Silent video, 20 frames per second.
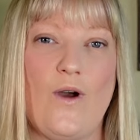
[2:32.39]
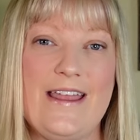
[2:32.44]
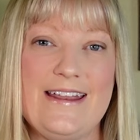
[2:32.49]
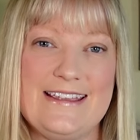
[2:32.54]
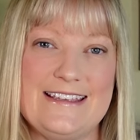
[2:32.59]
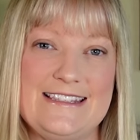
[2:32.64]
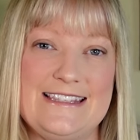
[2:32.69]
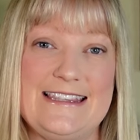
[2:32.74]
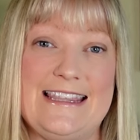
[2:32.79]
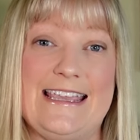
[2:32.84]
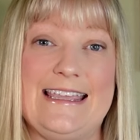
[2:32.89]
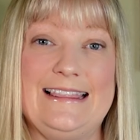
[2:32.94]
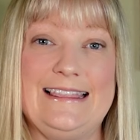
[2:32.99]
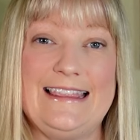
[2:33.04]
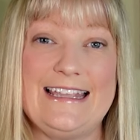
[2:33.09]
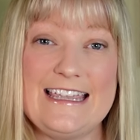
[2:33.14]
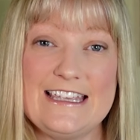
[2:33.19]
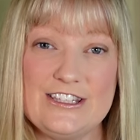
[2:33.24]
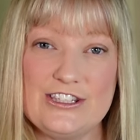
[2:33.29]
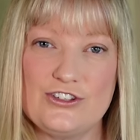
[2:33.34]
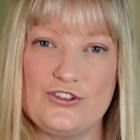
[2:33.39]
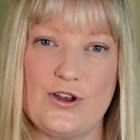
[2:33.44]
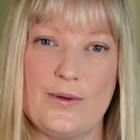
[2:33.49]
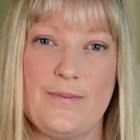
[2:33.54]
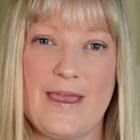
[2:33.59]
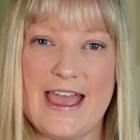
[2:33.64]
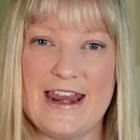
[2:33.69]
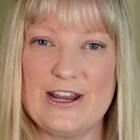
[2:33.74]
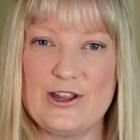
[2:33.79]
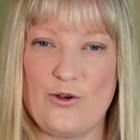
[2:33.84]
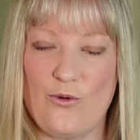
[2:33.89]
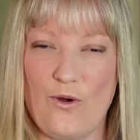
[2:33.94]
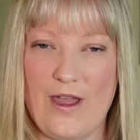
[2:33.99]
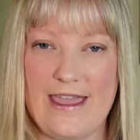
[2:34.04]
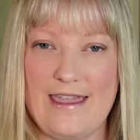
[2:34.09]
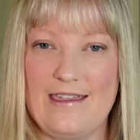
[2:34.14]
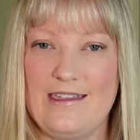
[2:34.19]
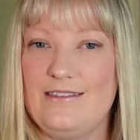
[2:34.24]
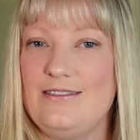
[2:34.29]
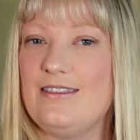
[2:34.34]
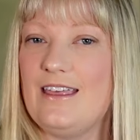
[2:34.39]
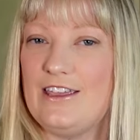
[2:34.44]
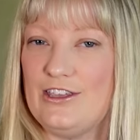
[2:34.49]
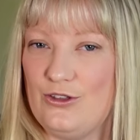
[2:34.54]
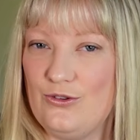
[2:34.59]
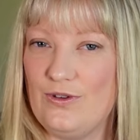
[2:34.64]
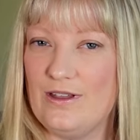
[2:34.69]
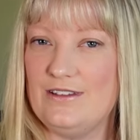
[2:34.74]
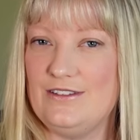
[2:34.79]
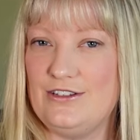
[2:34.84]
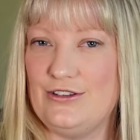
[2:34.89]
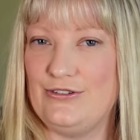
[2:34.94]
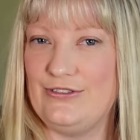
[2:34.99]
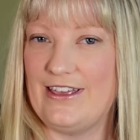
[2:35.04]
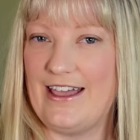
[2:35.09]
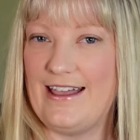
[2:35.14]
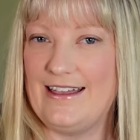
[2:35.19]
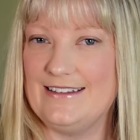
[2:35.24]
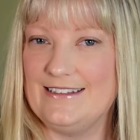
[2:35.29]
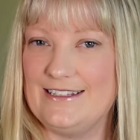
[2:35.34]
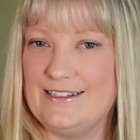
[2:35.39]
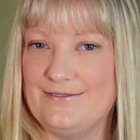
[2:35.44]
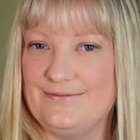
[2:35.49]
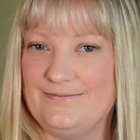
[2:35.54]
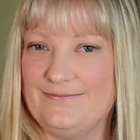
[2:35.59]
What is the least traumatic way that you can do that?